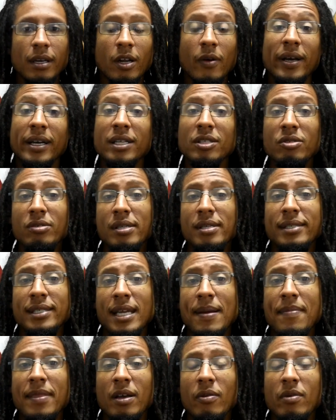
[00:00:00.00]
Now I can do the
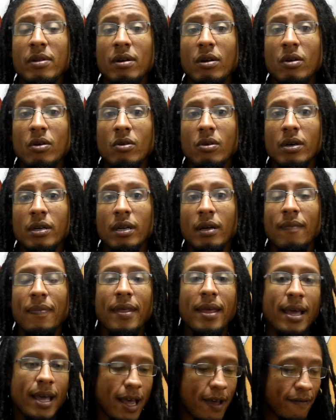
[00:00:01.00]
same thing with a chord.
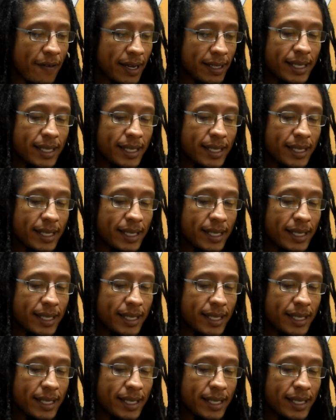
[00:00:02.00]
If